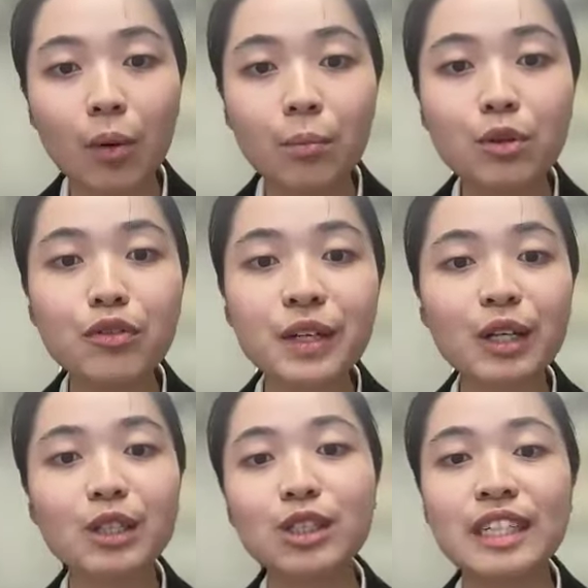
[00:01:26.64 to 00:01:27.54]
Now,
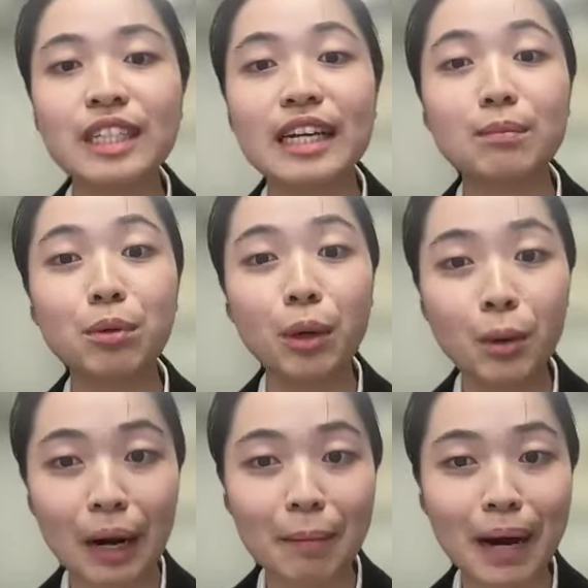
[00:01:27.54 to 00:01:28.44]
moving on to today's
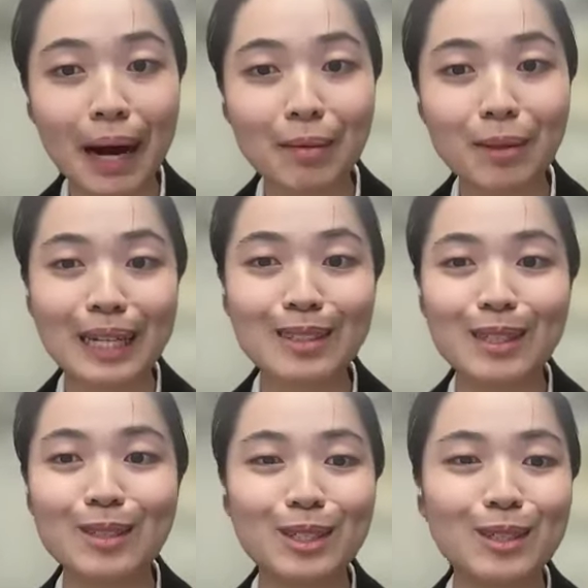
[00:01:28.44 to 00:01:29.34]
program, I would
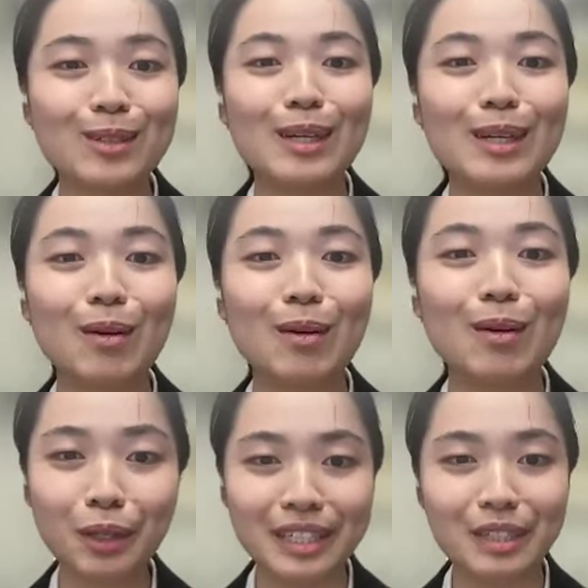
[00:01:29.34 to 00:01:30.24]
like to introduce
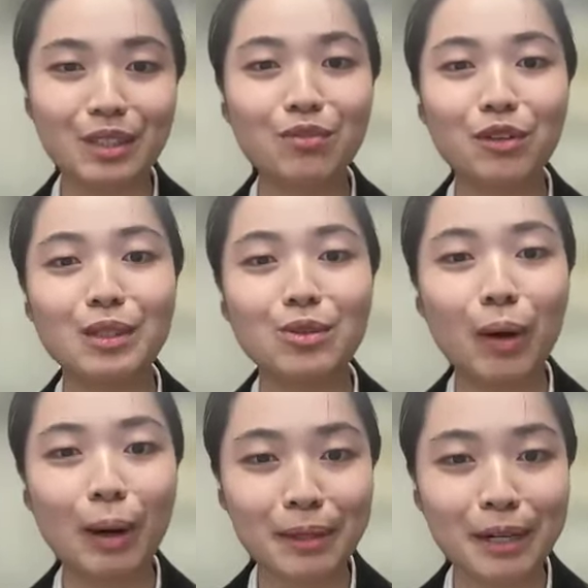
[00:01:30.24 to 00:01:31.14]
our moderators
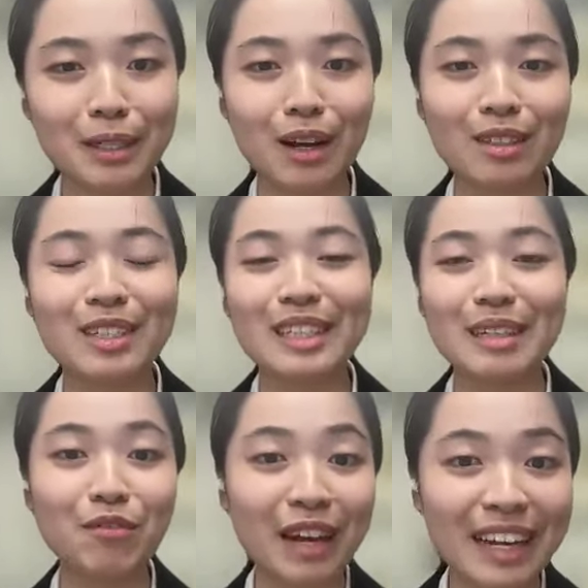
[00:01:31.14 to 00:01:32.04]
for this webinar,
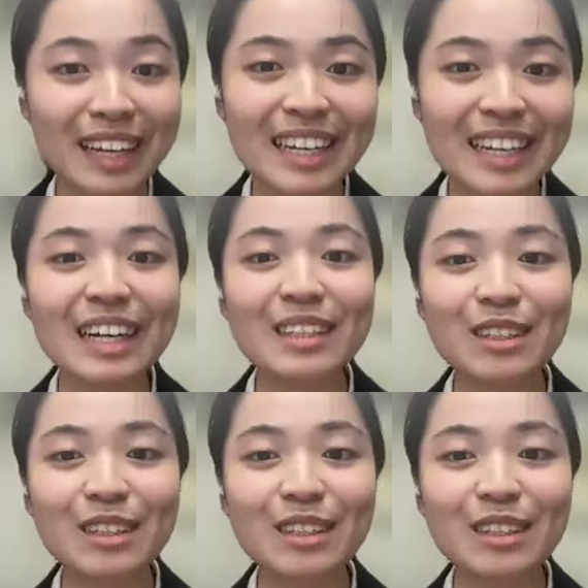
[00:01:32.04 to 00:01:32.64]
Dr. Ding Fei.